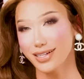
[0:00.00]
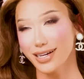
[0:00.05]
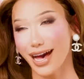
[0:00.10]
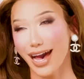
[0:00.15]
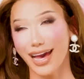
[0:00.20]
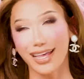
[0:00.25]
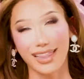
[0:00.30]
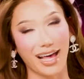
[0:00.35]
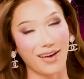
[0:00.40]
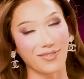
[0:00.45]

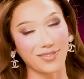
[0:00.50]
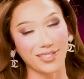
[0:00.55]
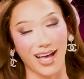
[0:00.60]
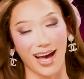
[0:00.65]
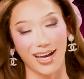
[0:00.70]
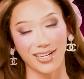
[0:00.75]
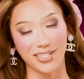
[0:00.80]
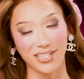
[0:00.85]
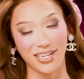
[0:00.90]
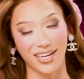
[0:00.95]
I love
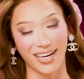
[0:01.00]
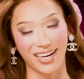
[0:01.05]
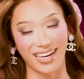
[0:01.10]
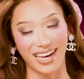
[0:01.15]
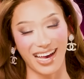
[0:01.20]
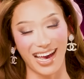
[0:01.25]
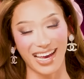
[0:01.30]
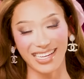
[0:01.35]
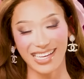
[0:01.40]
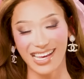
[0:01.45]
Sasha.
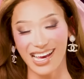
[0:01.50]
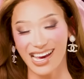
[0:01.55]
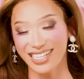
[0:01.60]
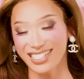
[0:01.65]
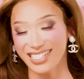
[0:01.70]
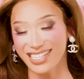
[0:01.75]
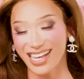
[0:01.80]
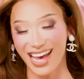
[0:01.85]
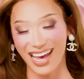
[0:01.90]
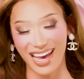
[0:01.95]
I
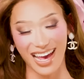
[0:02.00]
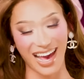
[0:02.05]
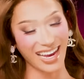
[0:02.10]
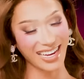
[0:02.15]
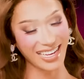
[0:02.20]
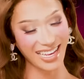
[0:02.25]
can't say, I,